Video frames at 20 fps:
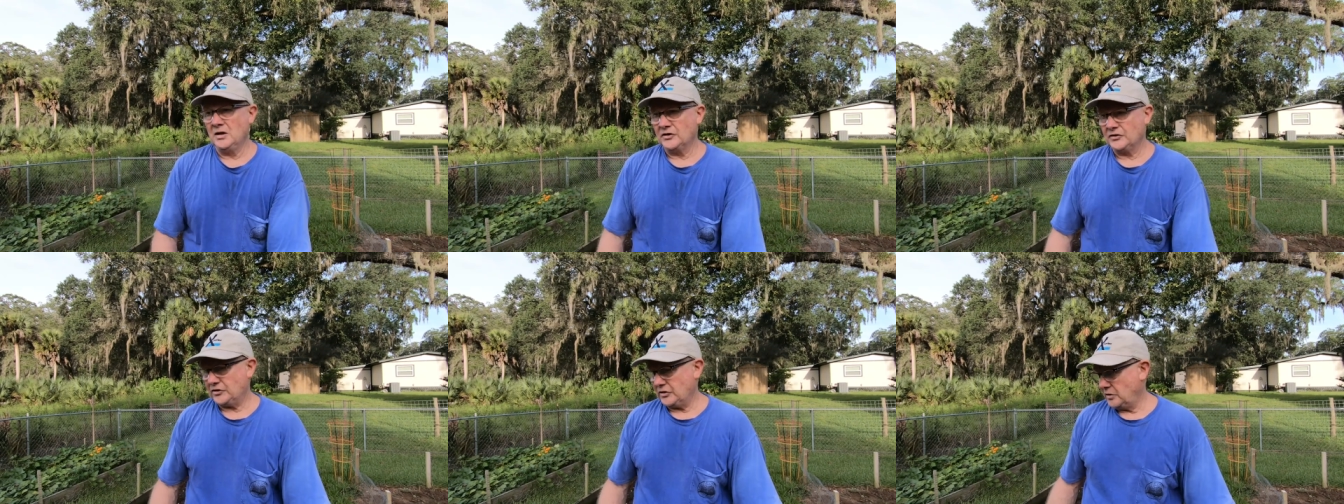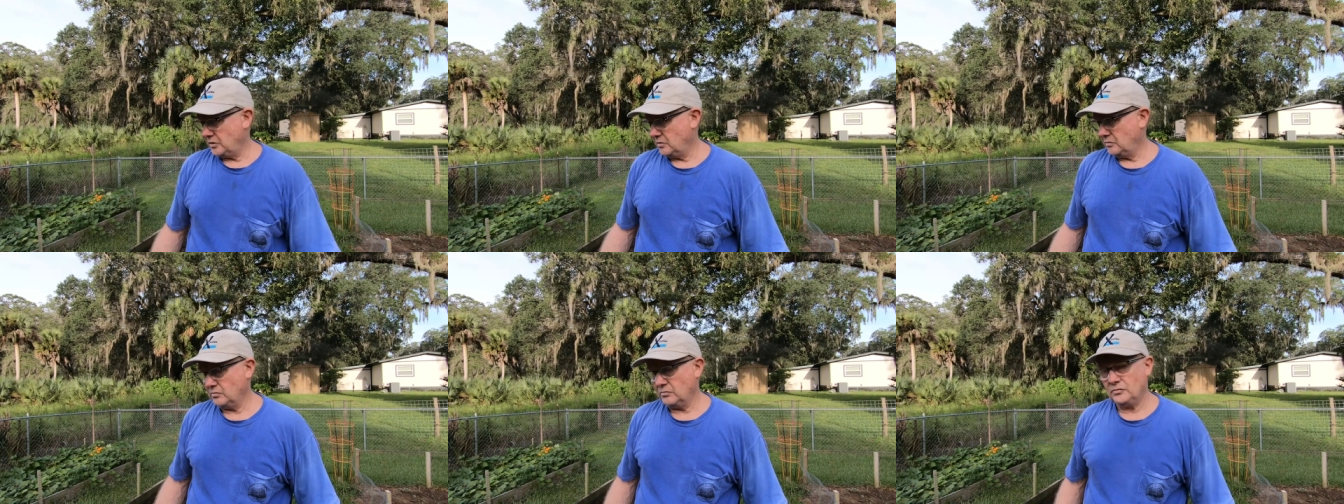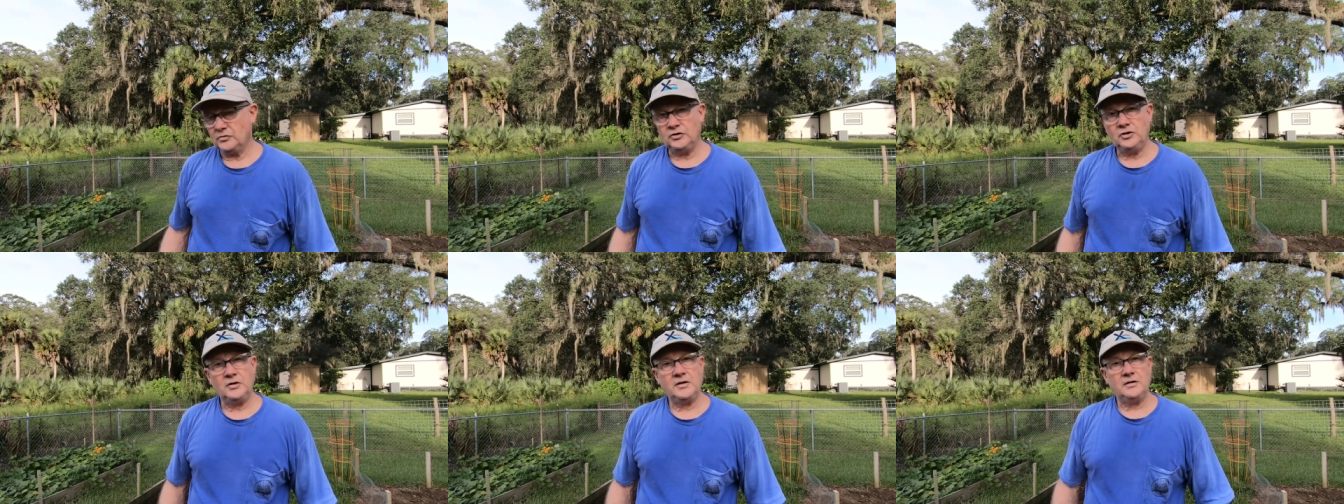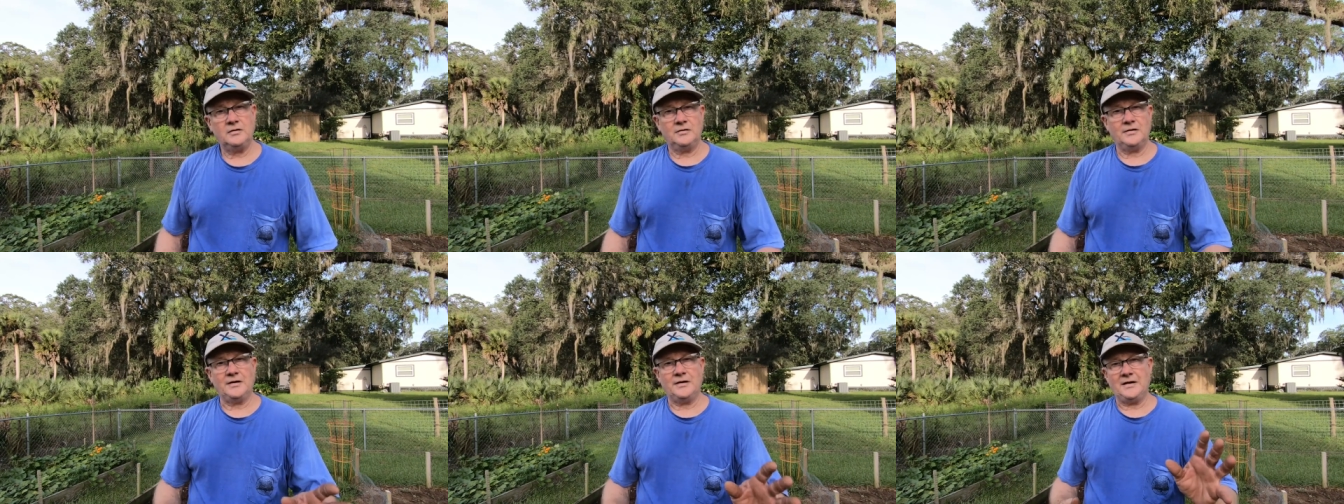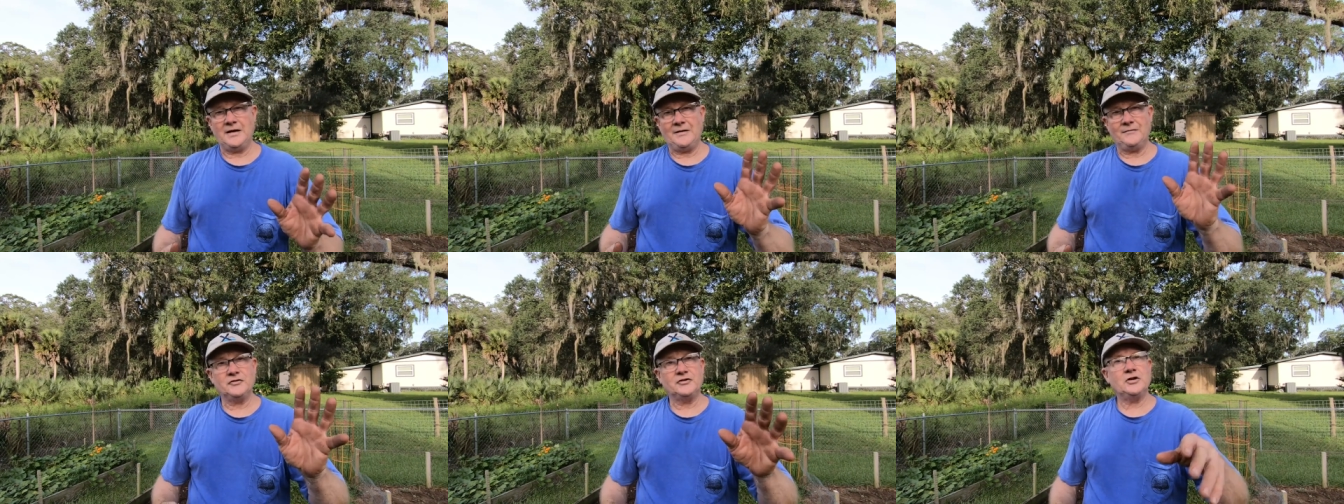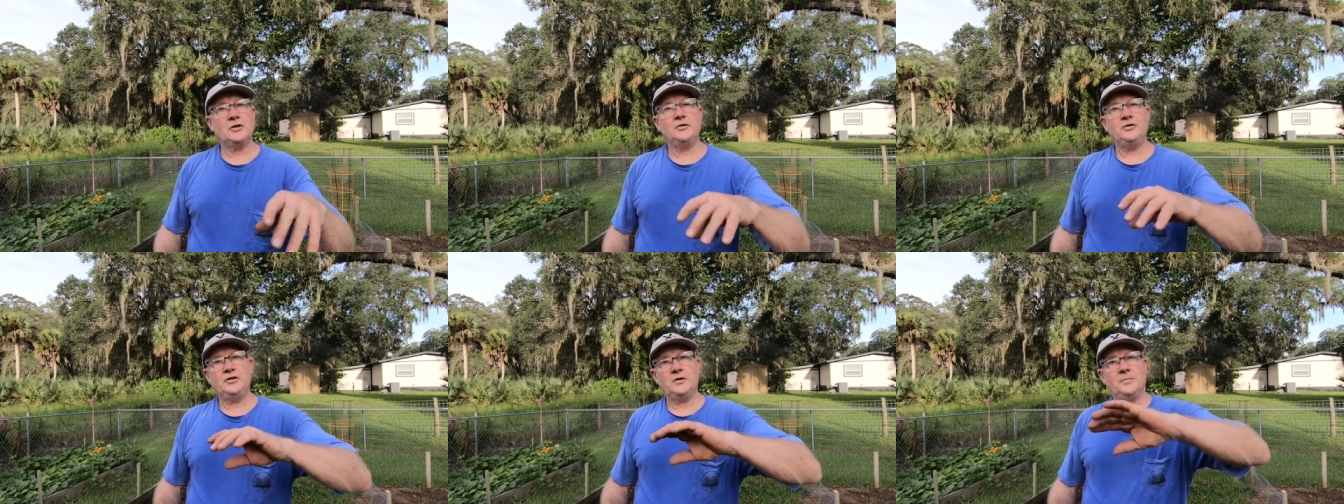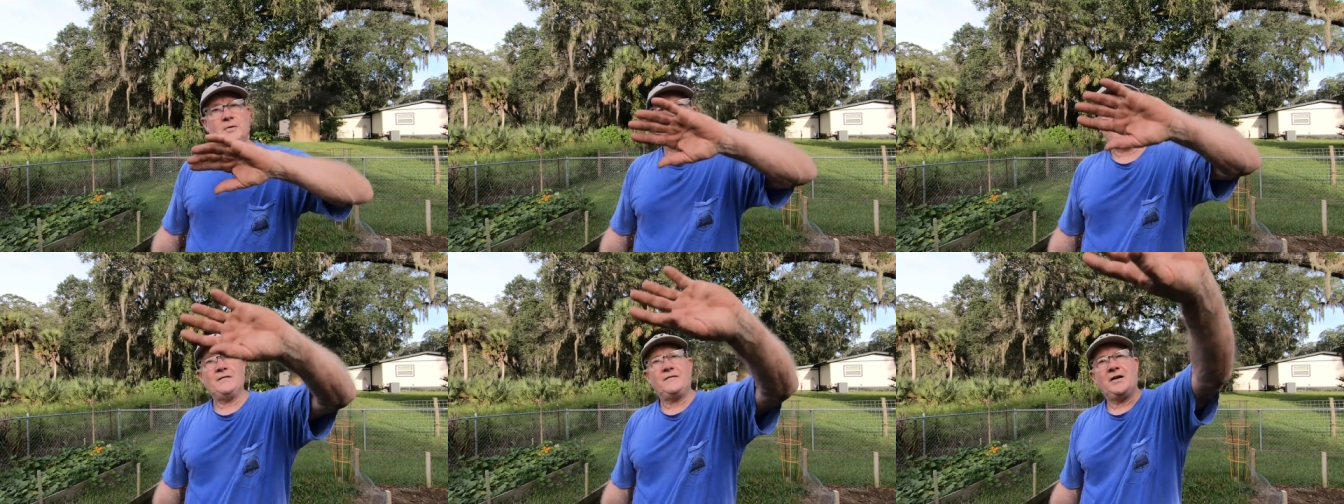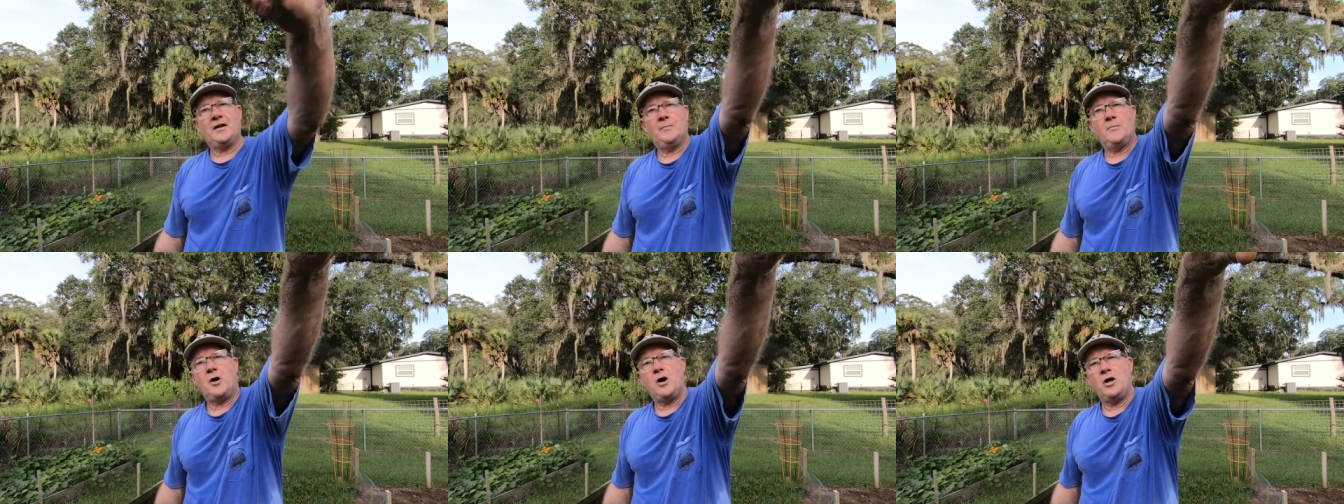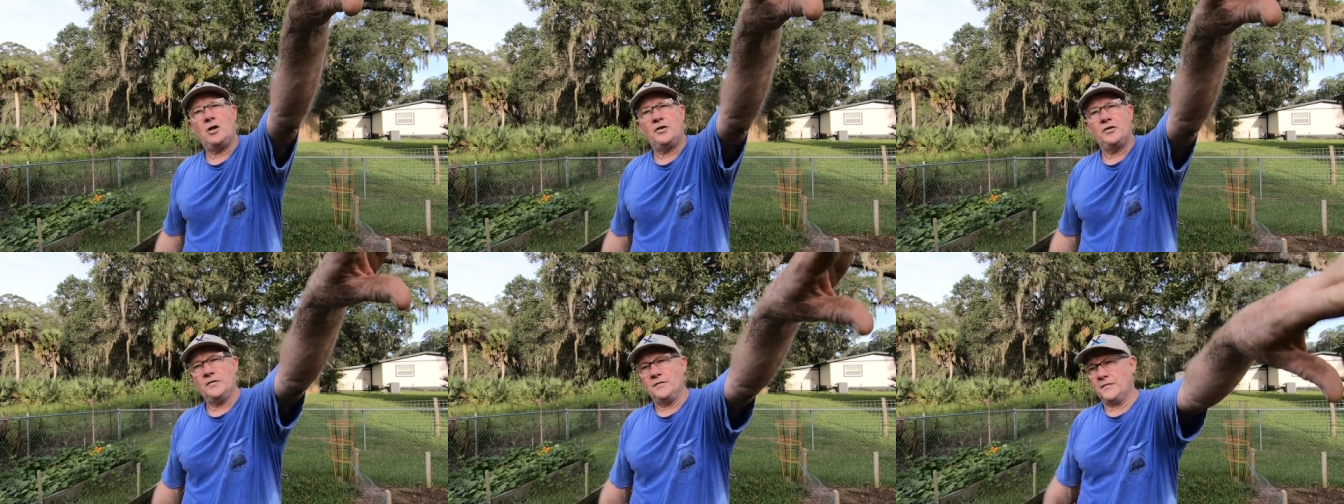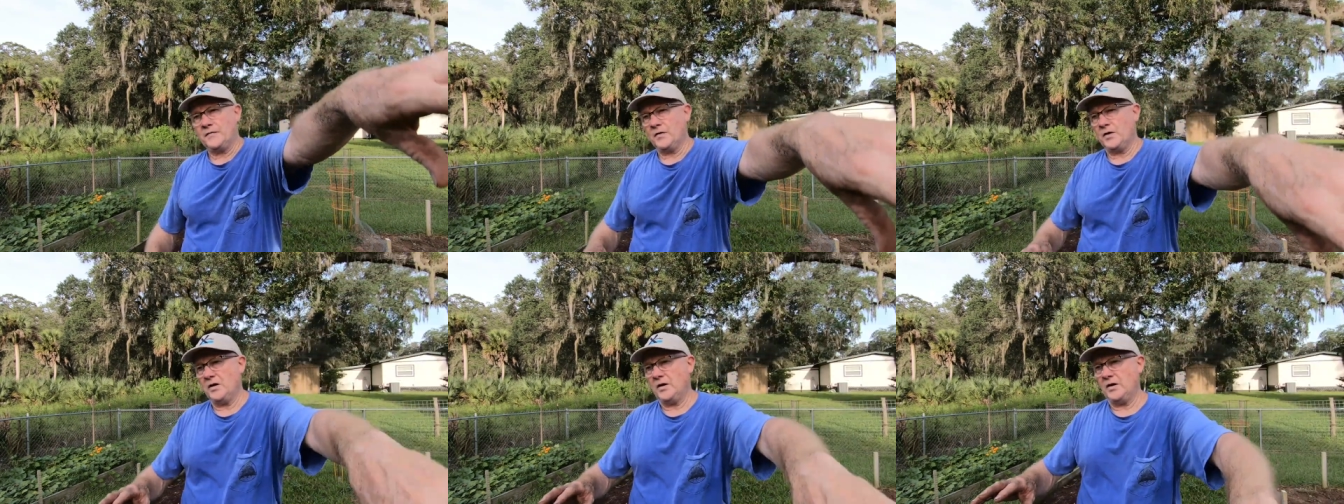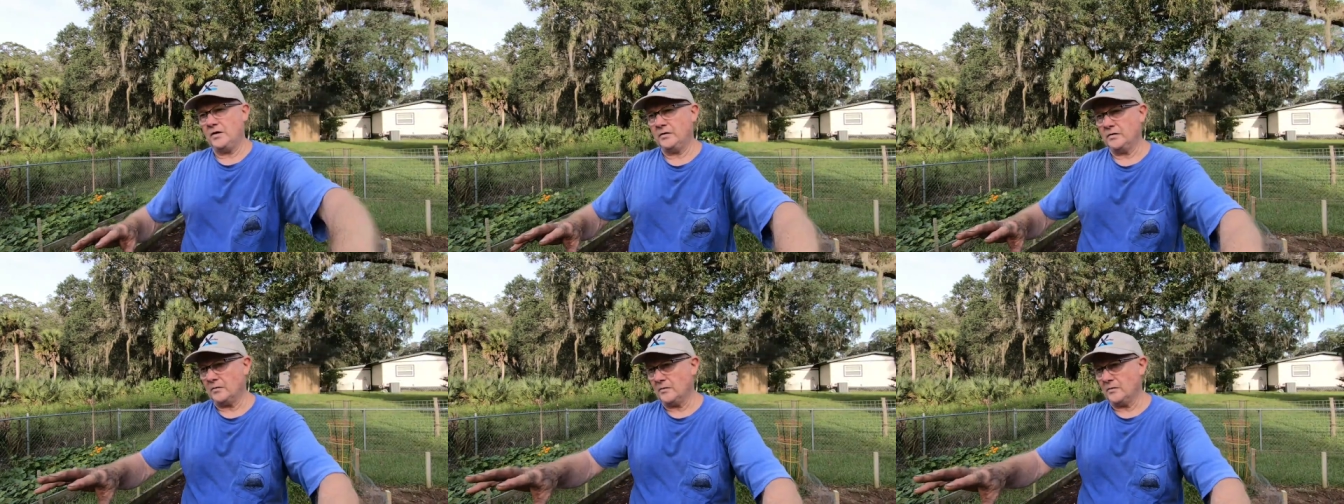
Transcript: So you, I haven't shown you, but I've got them all in the front,